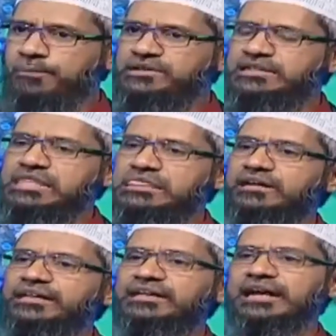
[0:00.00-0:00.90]
permission,
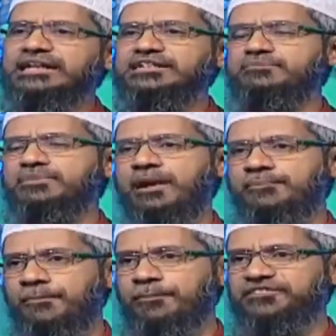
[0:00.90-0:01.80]
certain conditions
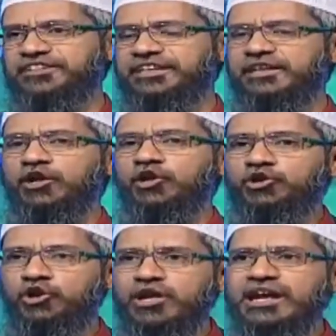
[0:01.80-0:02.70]
become compulsory.
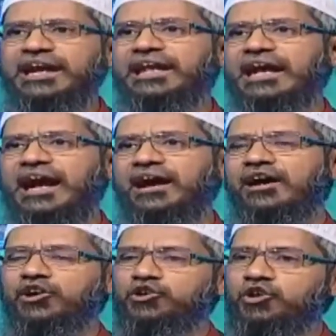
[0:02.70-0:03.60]
During a
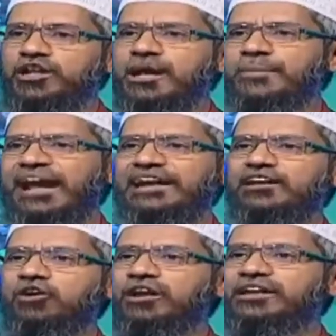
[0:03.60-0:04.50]
nikah, during a marital